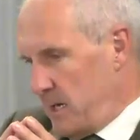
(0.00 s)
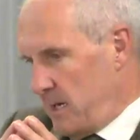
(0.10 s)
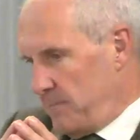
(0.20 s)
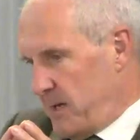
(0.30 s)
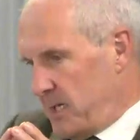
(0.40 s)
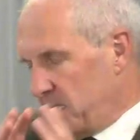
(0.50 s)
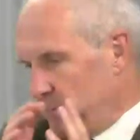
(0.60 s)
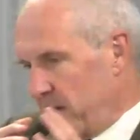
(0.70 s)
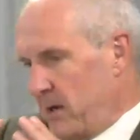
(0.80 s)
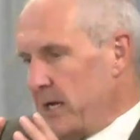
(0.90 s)
a, a
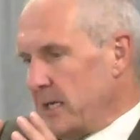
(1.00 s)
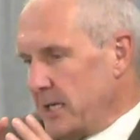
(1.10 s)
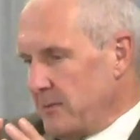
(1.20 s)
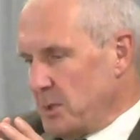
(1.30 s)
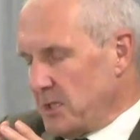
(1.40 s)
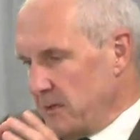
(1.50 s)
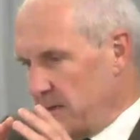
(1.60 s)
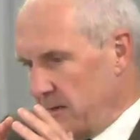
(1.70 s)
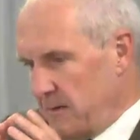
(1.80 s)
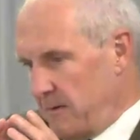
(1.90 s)
supplier comes
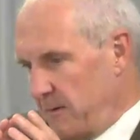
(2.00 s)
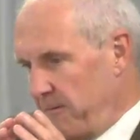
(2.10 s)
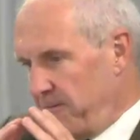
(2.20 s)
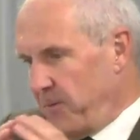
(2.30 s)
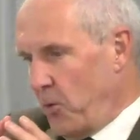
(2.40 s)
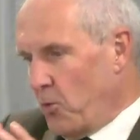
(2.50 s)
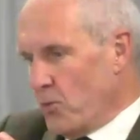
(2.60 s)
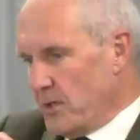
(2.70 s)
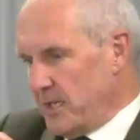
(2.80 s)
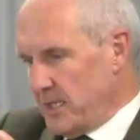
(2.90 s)

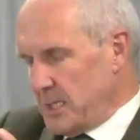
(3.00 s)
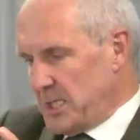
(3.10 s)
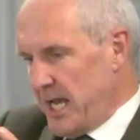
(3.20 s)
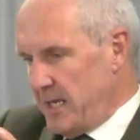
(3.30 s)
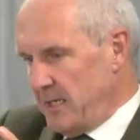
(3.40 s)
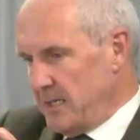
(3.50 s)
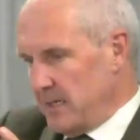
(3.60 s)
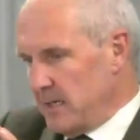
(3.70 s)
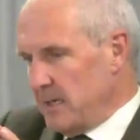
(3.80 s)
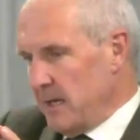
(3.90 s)
forward in a
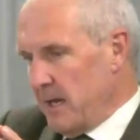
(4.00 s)
tender